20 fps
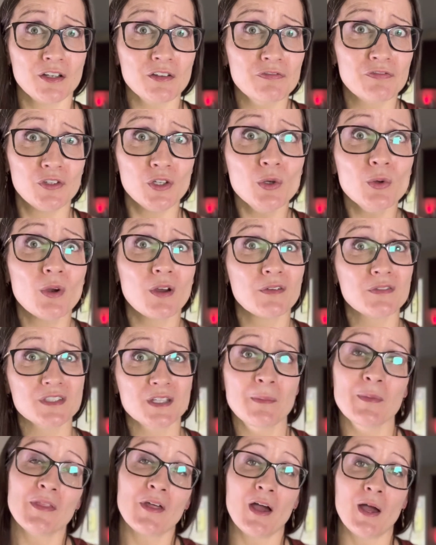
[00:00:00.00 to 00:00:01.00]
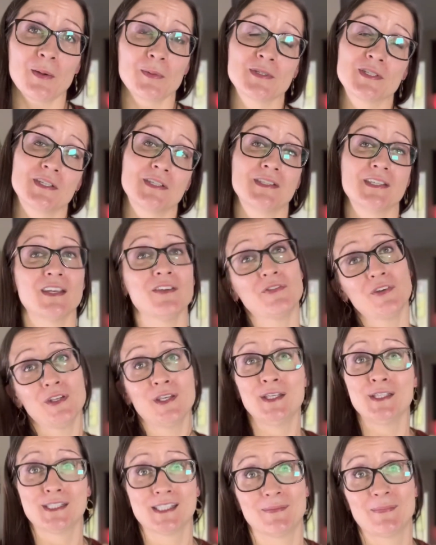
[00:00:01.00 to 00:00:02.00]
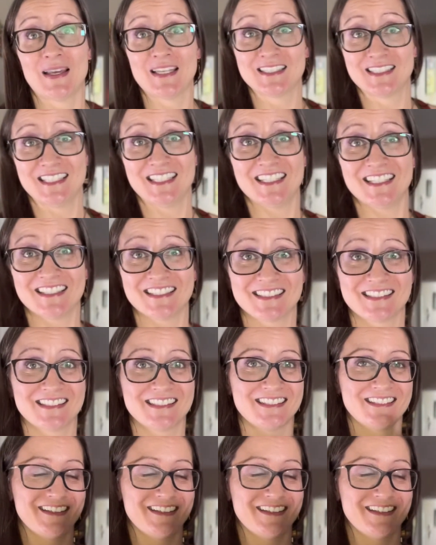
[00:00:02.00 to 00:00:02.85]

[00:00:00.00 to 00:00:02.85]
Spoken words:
few of some of the options if you need some ideas.